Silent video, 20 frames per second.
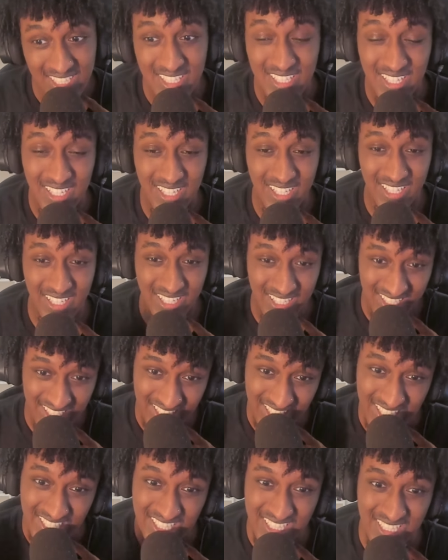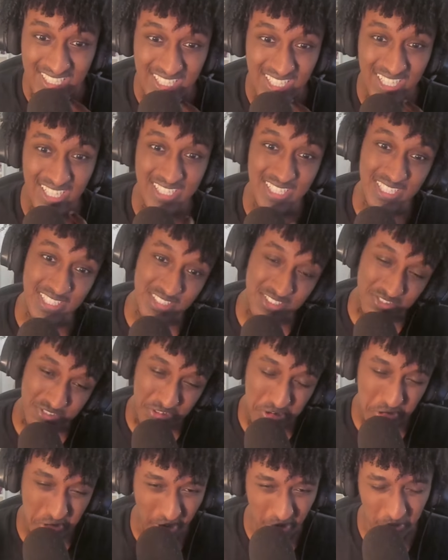then
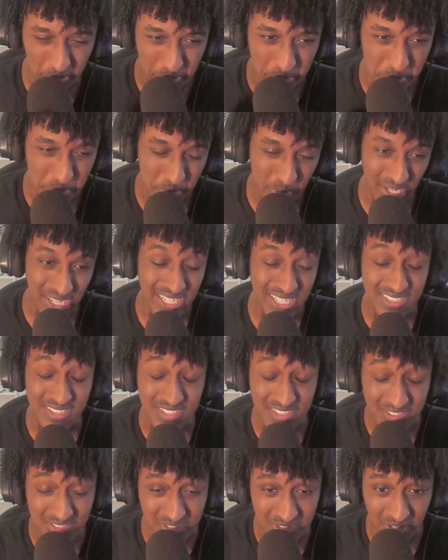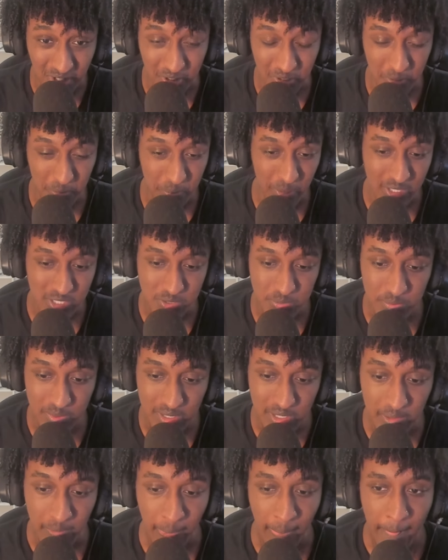just a crazy sucker punch
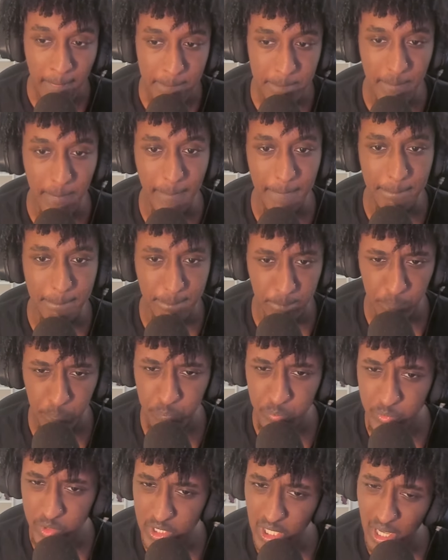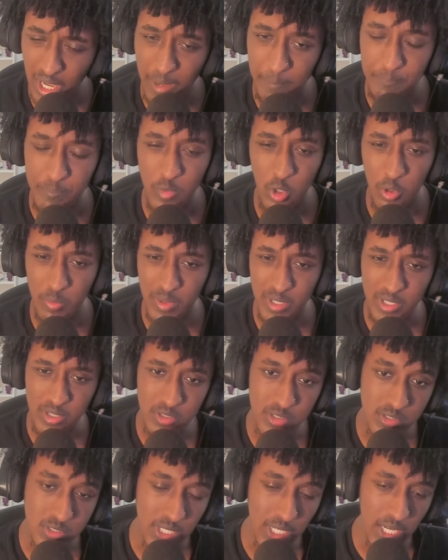beat. But yeah, oh my
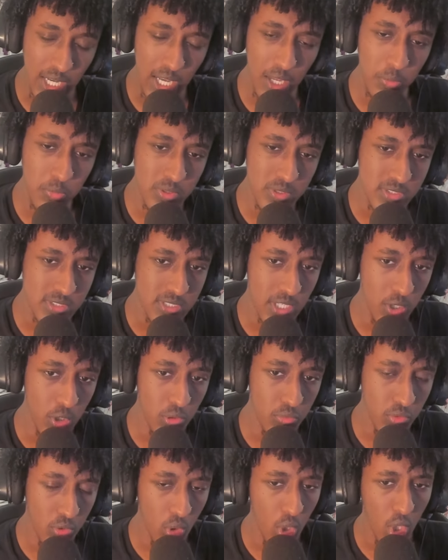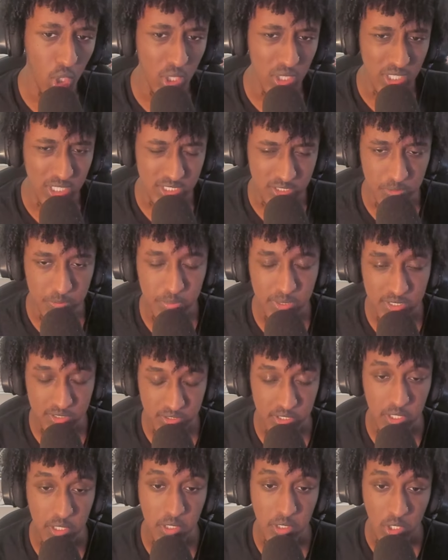goodness, I would say overall it's a
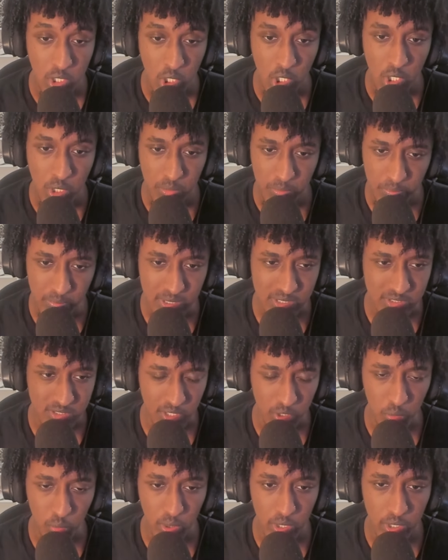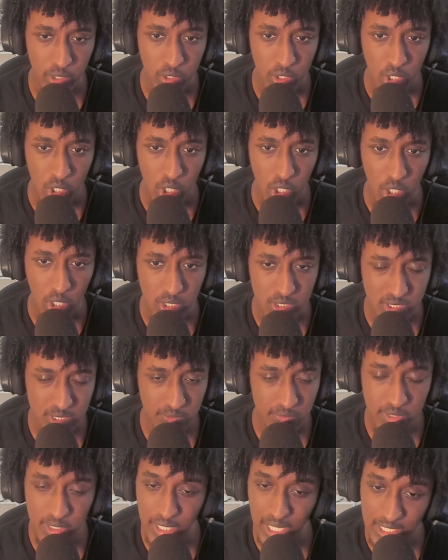Bizkit win.
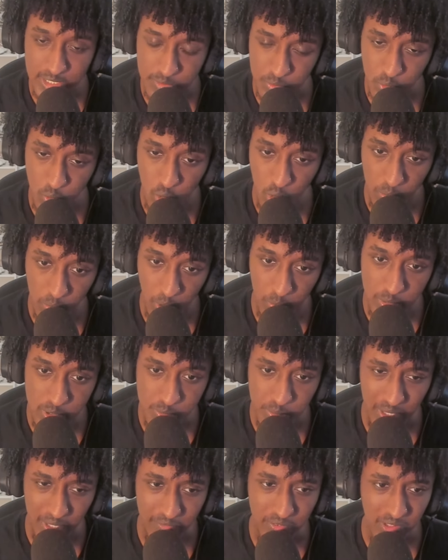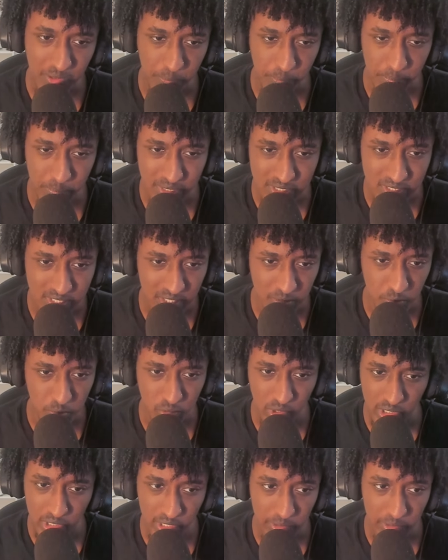ZVD had some cool moments, but I feel like Bizkit